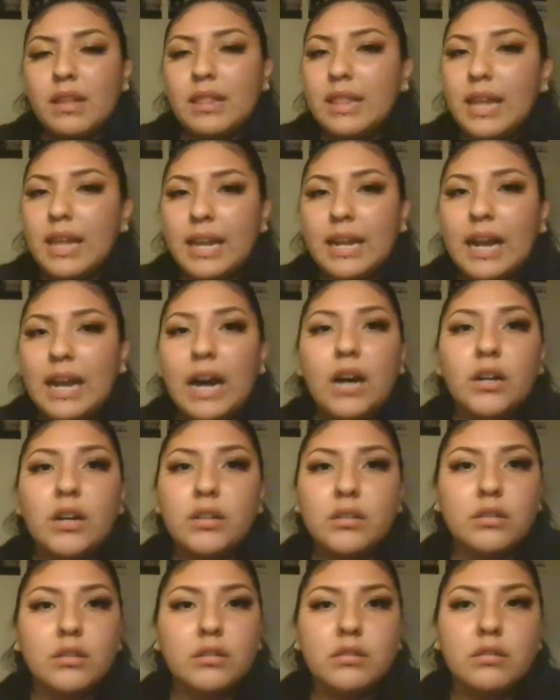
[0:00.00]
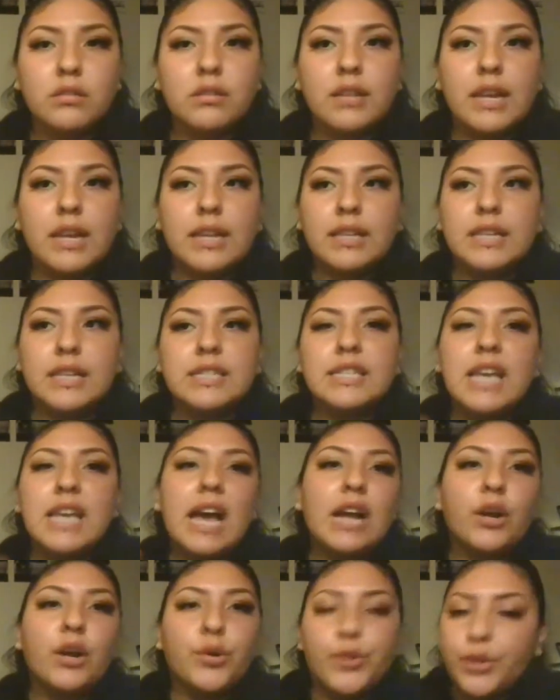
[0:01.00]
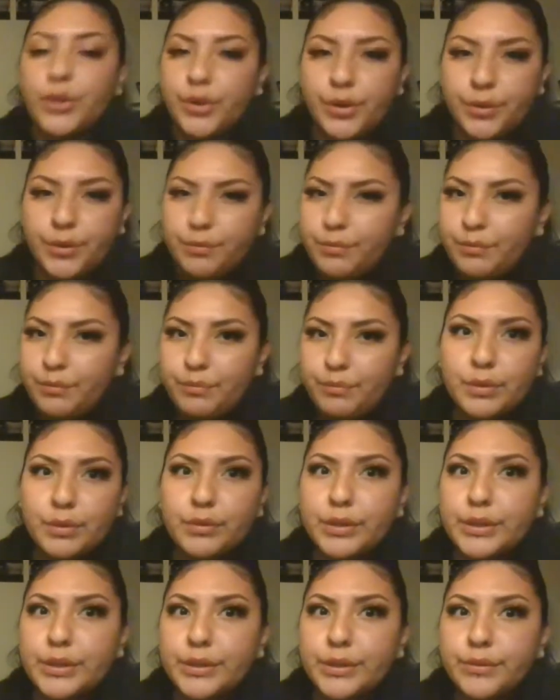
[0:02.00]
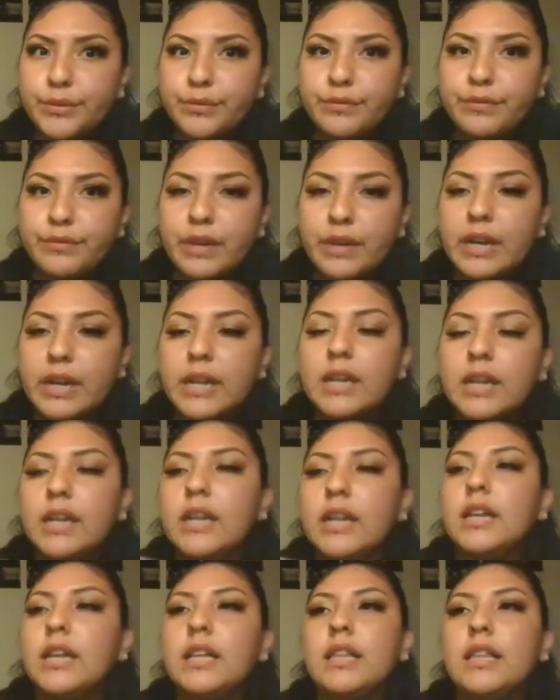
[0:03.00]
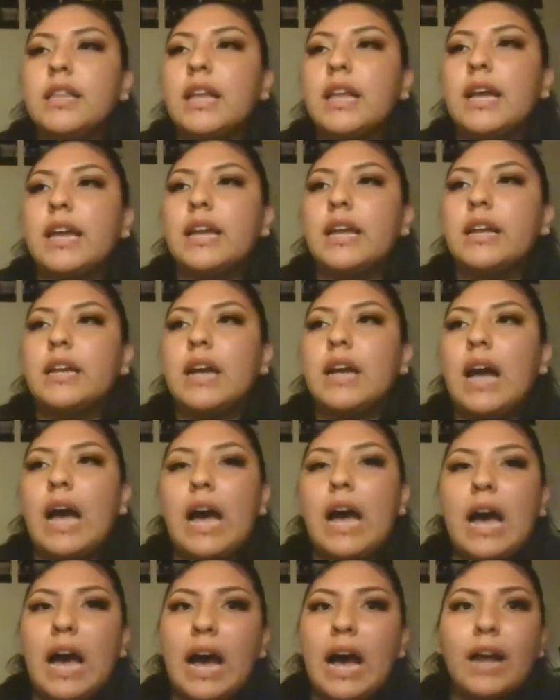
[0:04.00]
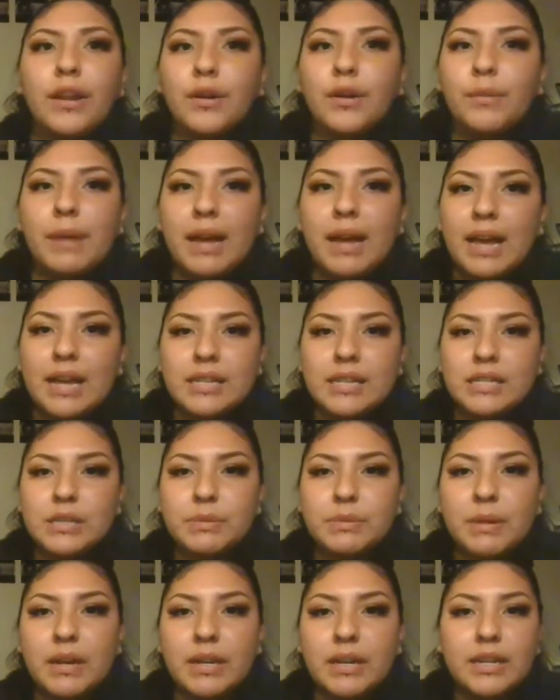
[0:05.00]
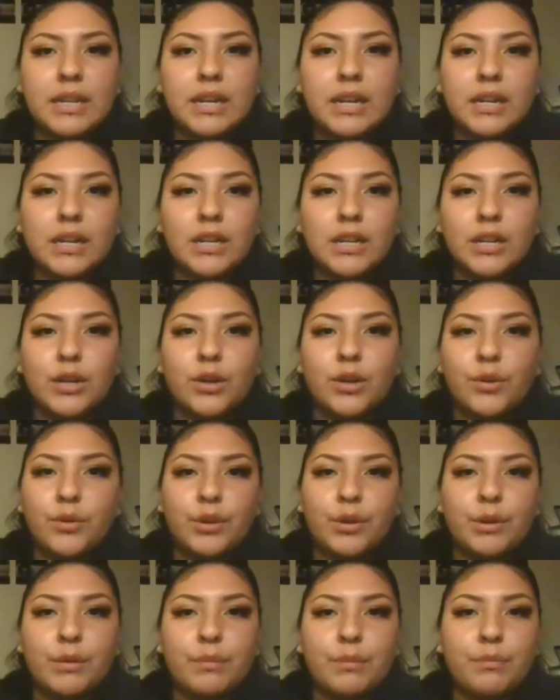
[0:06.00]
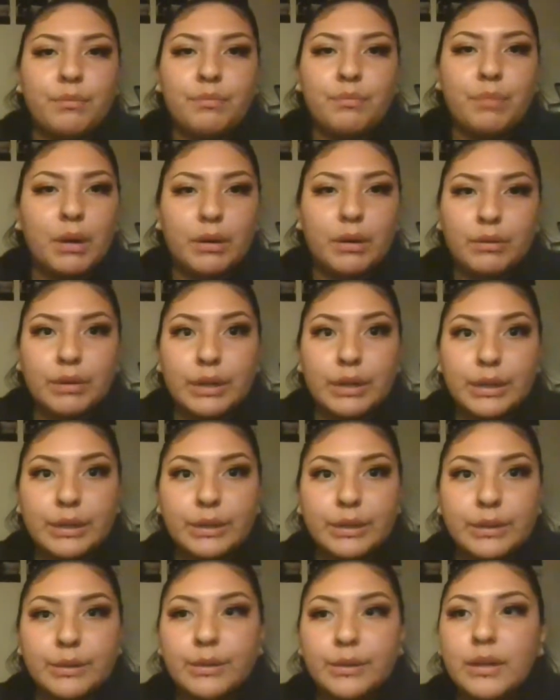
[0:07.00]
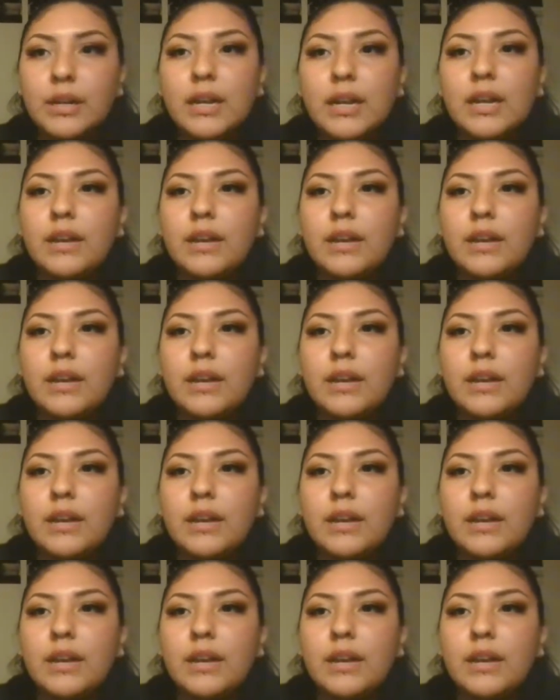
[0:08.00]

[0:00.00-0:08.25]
like let's say I go to Peru, right? Like, I know my ass is probably not gonna go to Peru